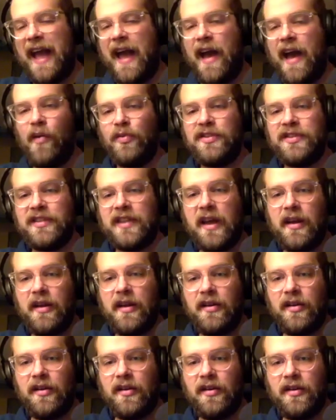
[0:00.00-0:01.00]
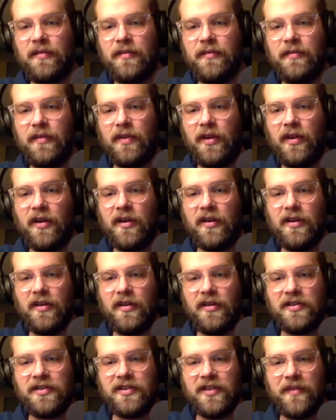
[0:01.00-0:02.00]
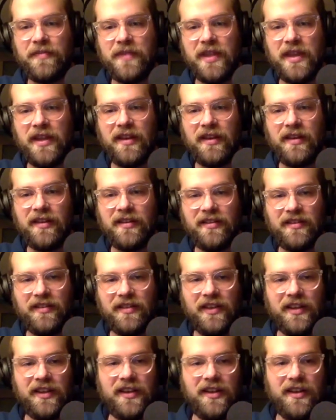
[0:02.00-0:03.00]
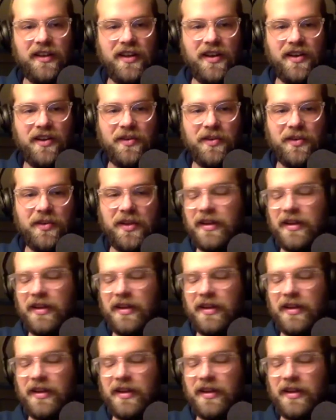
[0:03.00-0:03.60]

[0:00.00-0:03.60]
outsider art or something. Like, you know, like